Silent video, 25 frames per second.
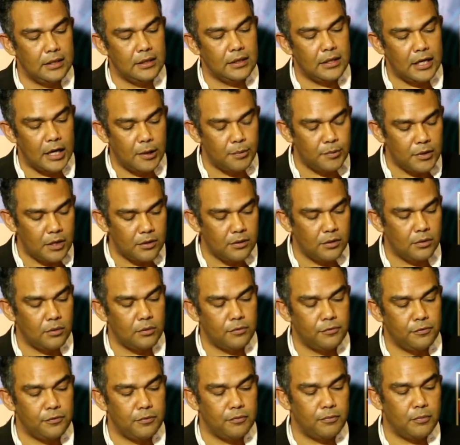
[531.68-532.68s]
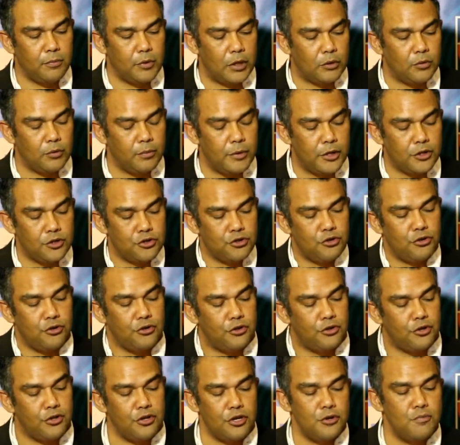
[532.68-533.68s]
in Cape Town that will, that will make sure
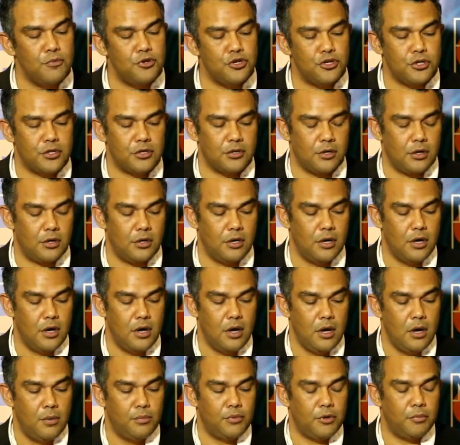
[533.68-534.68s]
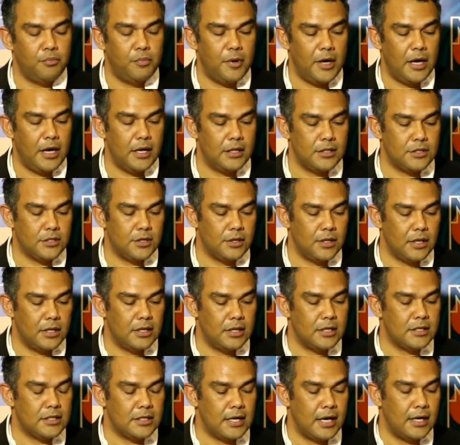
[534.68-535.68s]
that the images are prepared so that
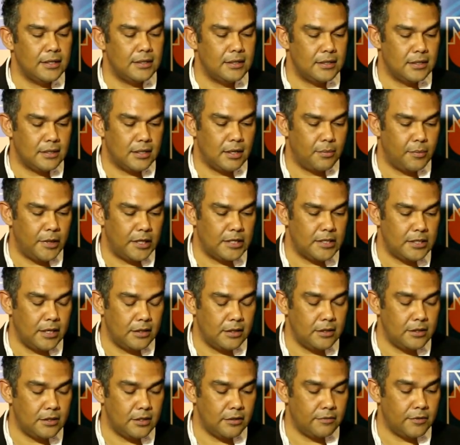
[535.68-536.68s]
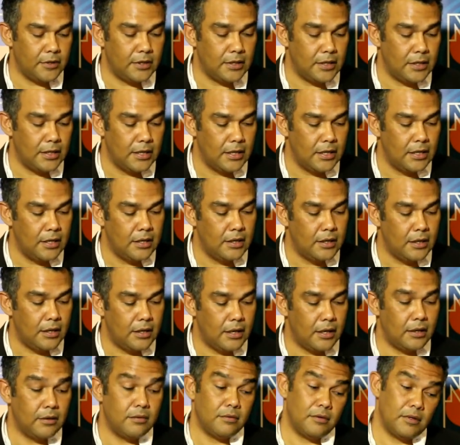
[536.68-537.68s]
the scientists can make sense of it
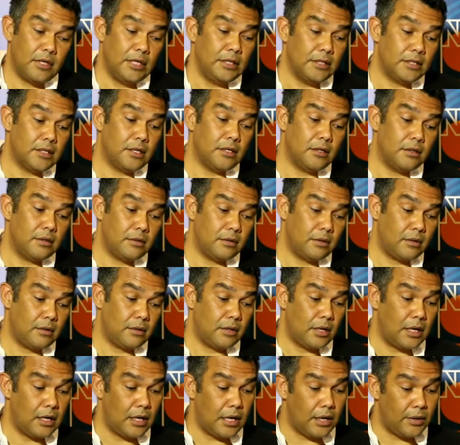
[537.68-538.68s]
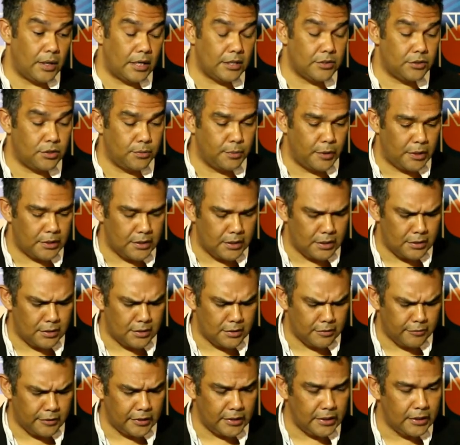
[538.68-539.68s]
and in turn allow us to make sense
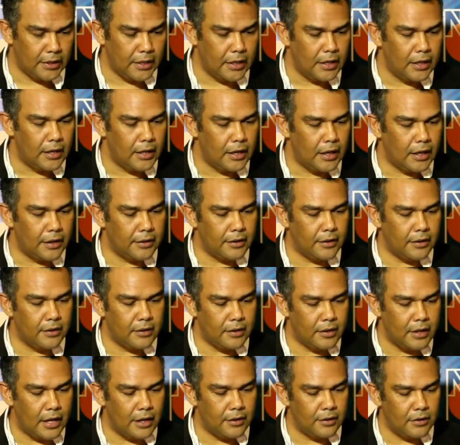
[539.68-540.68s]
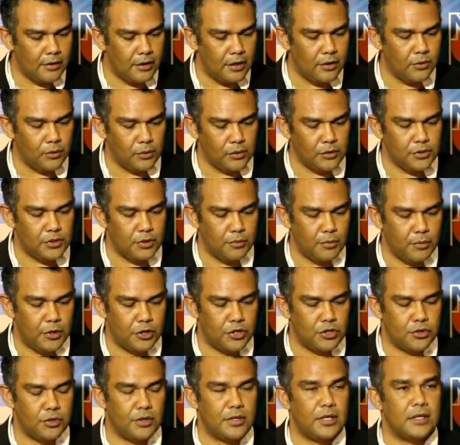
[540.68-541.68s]
of it. And, and then also make
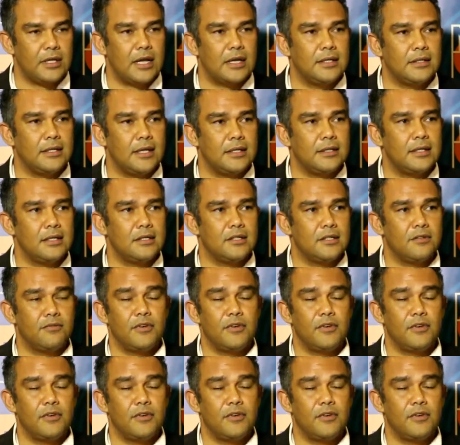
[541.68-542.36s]
sure that that data is